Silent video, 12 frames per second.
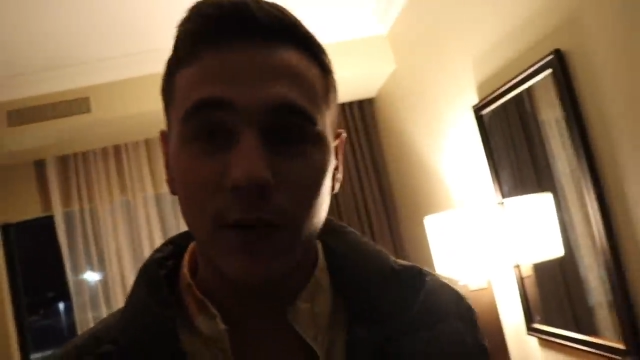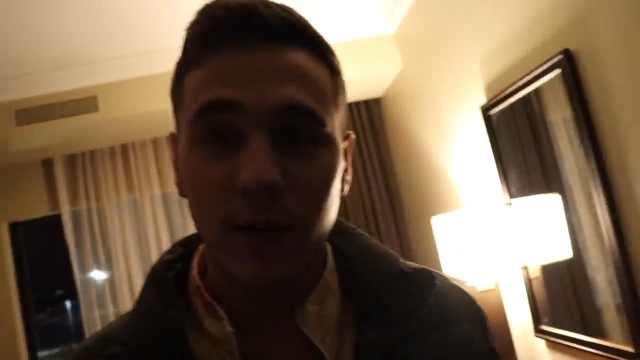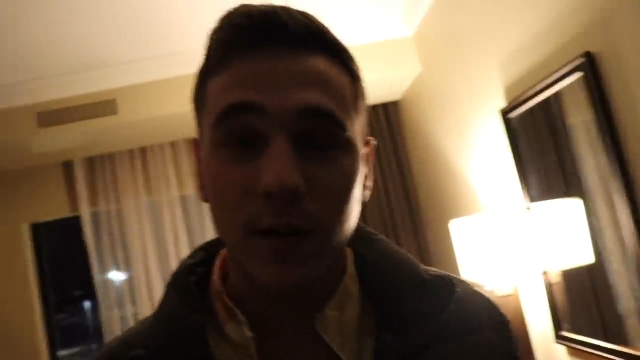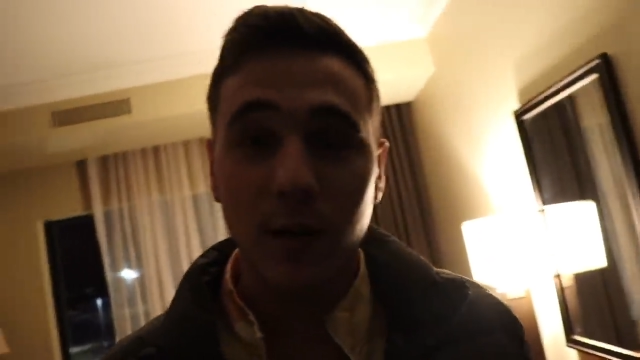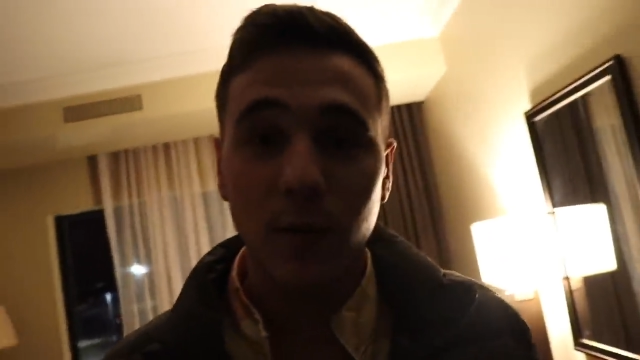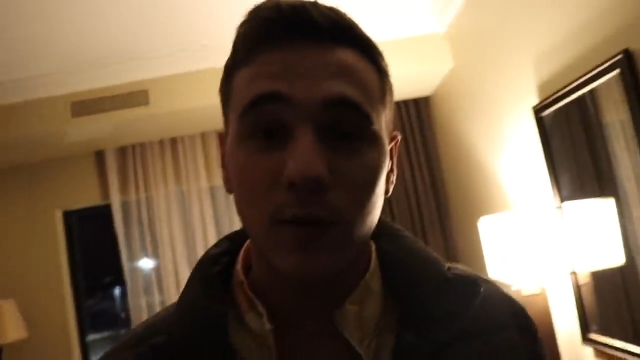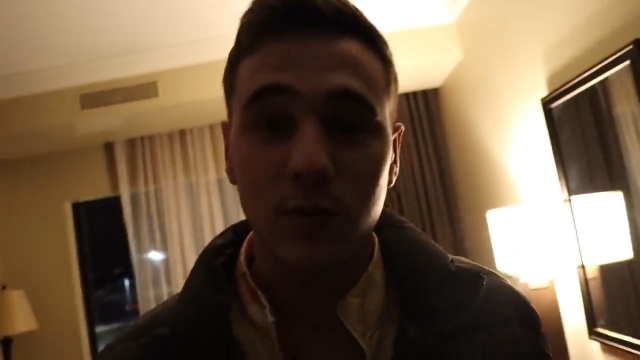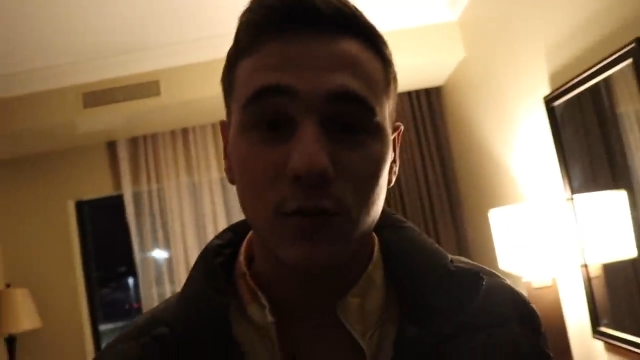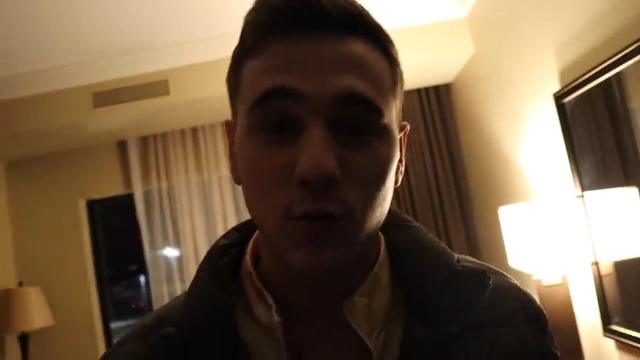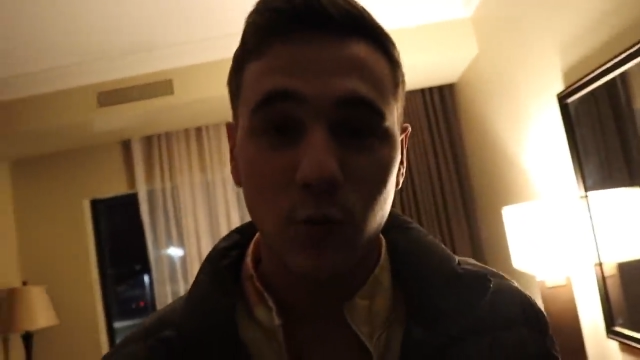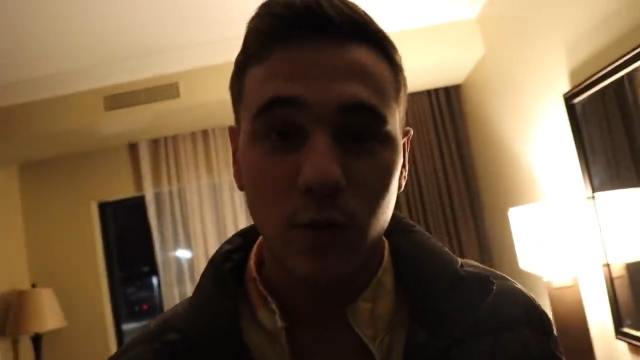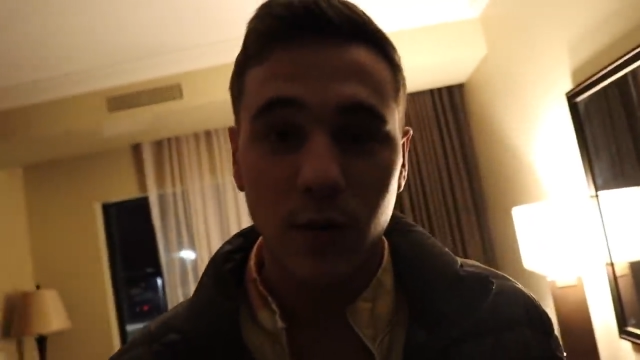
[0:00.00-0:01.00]
come on
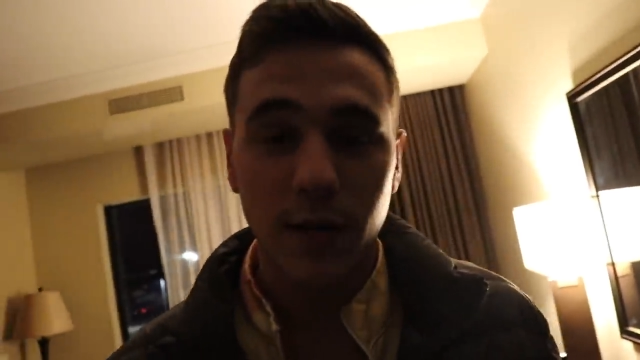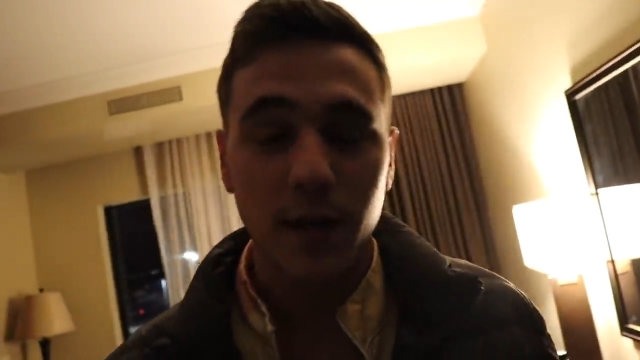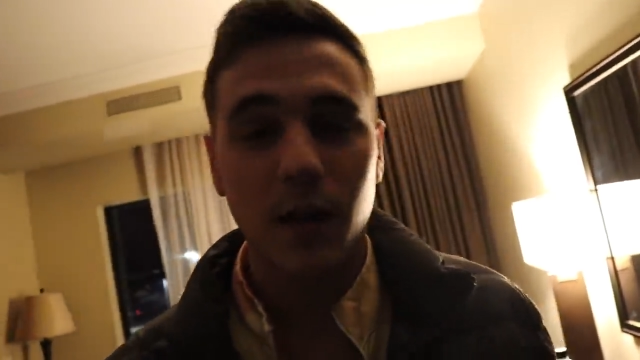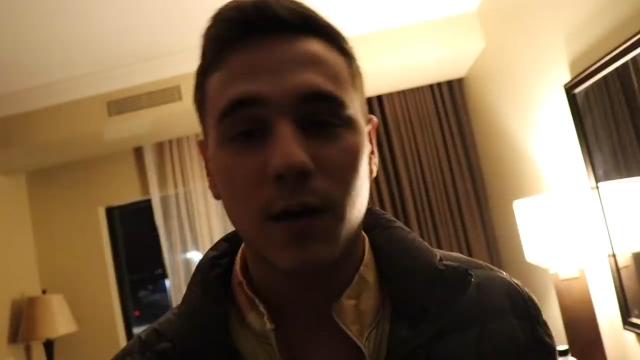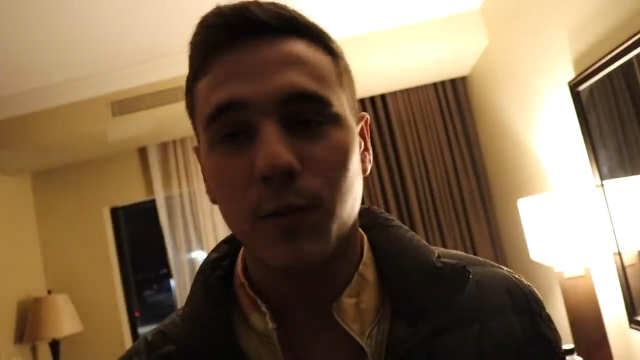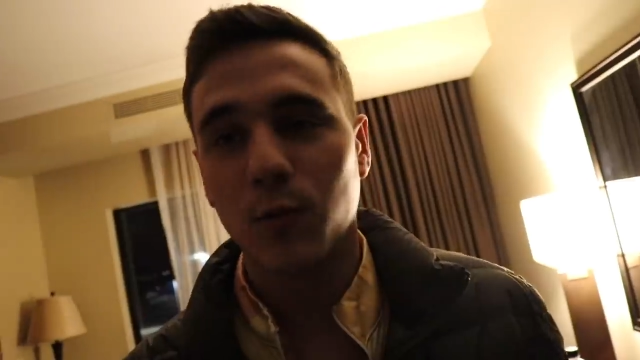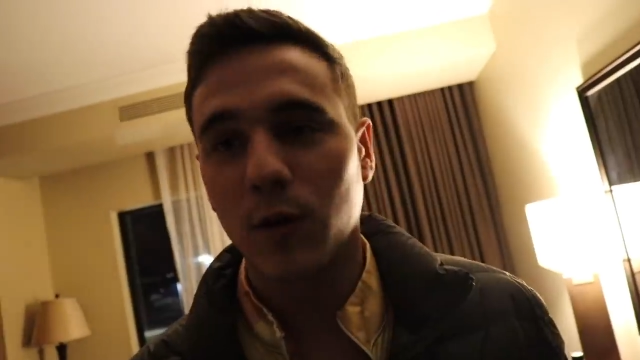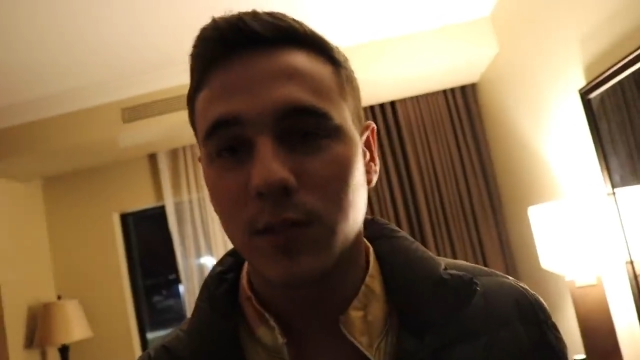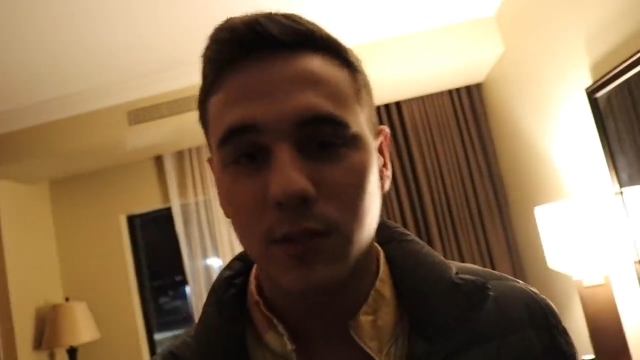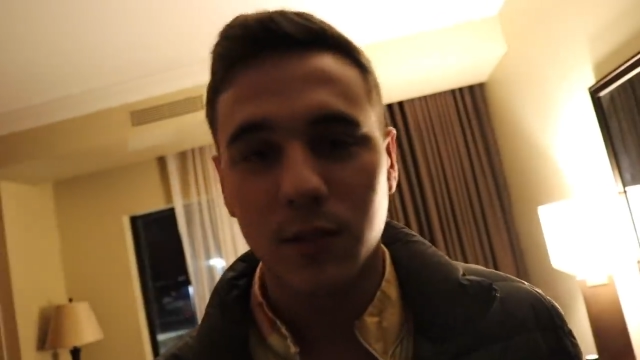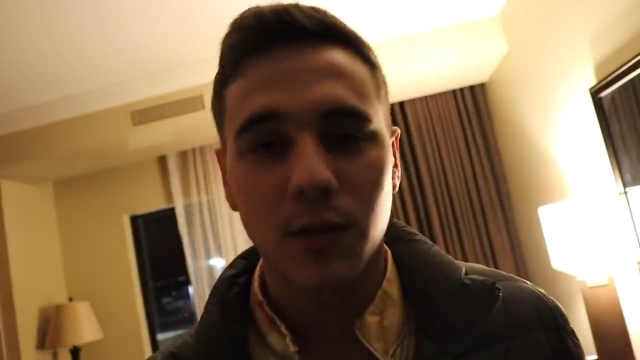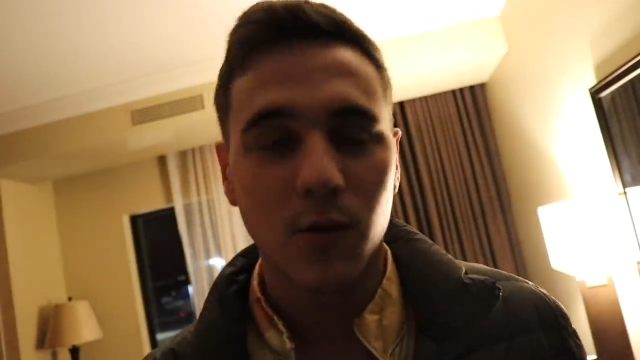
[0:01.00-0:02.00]
tour and not be Wesley
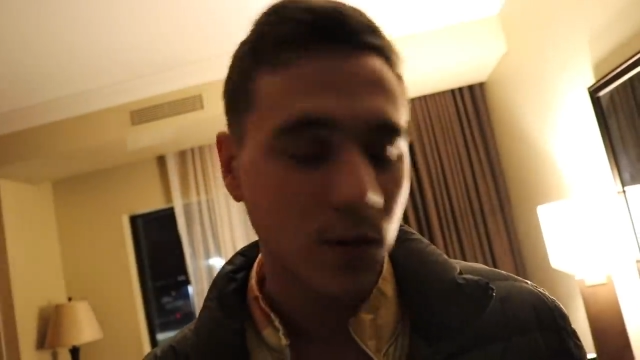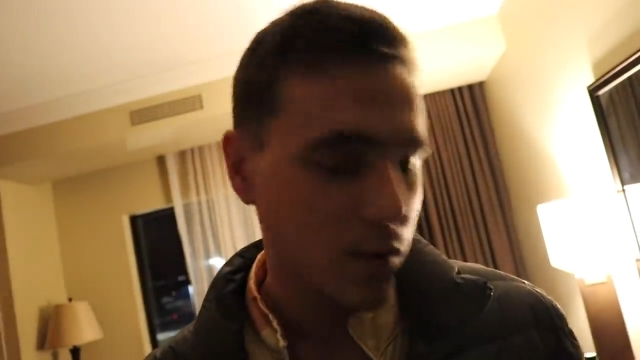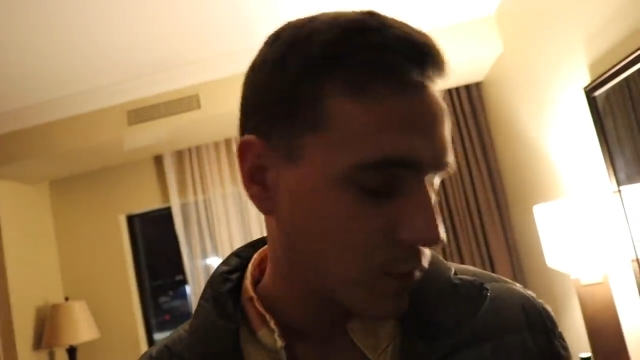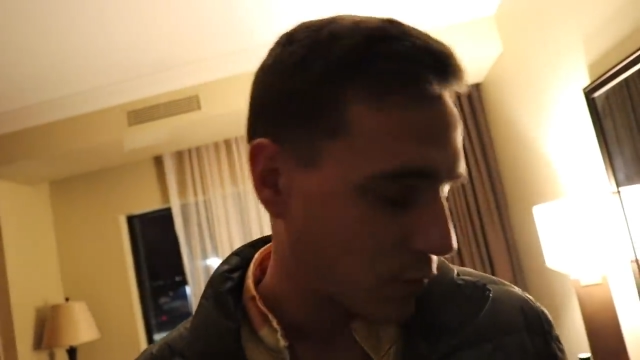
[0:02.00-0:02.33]
Lowe and go